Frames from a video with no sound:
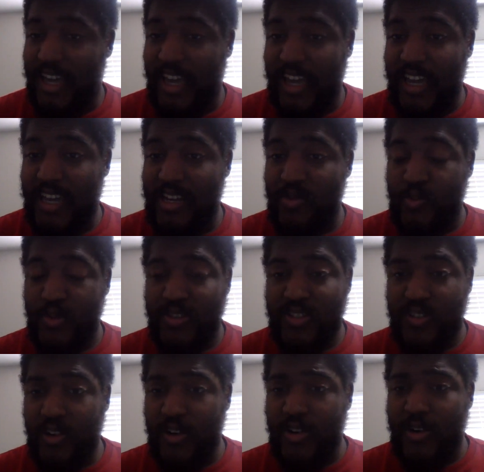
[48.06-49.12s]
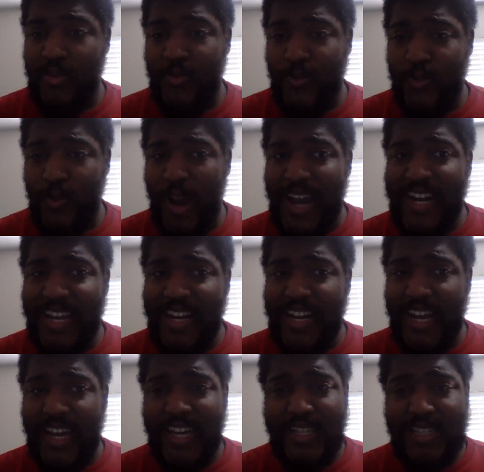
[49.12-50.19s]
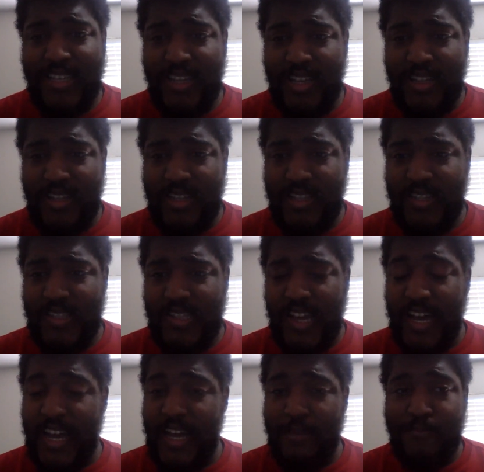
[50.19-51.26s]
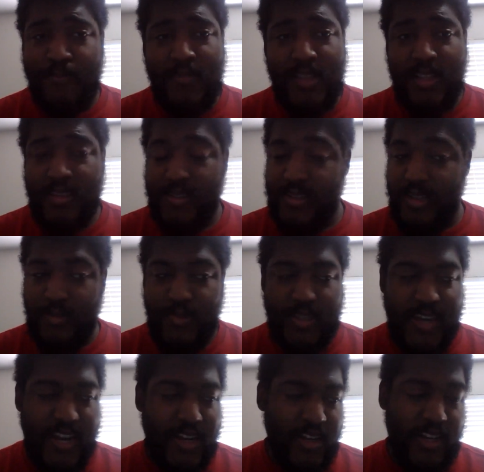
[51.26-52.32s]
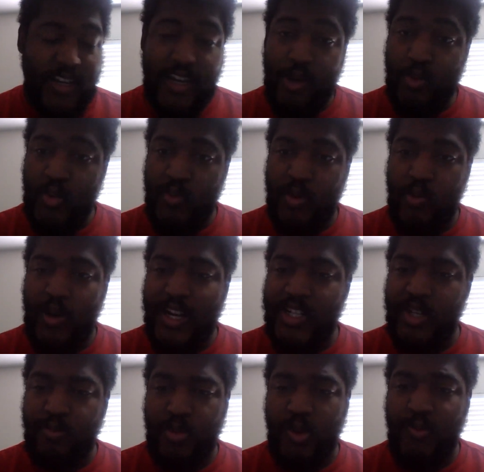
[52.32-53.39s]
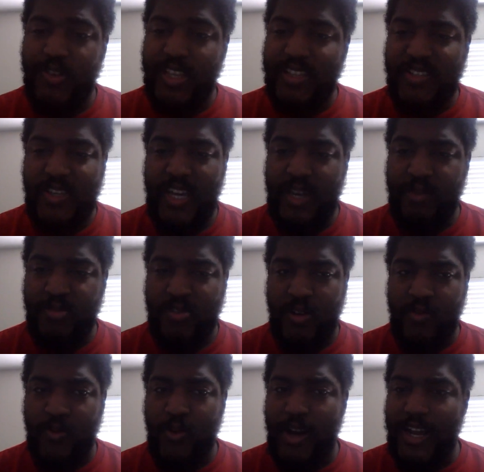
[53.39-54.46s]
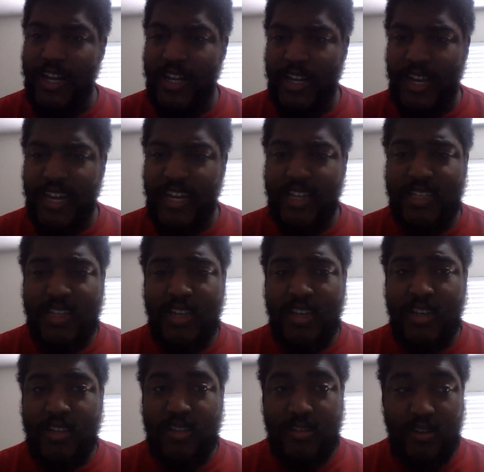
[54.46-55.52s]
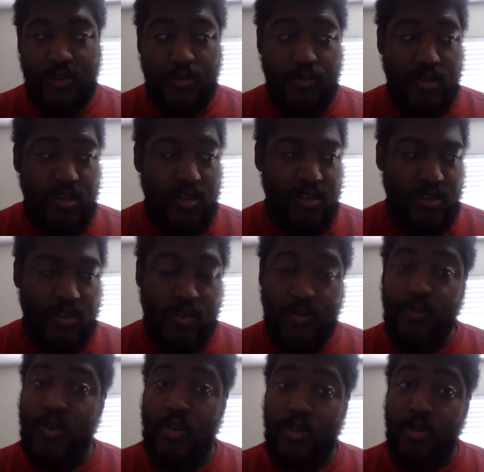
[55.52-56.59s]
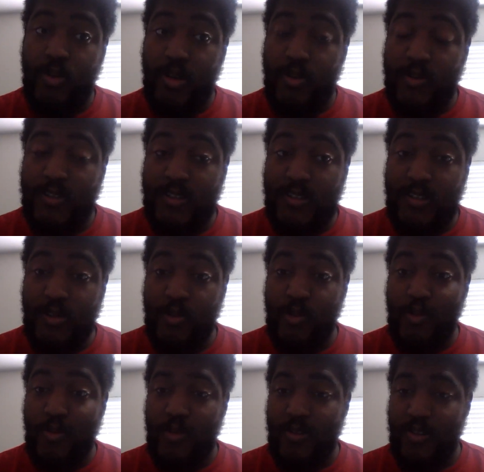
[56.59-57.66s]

And we start on Friday night this time instead of Saturday night. I will be watching both of these games on Friday night. So kudos to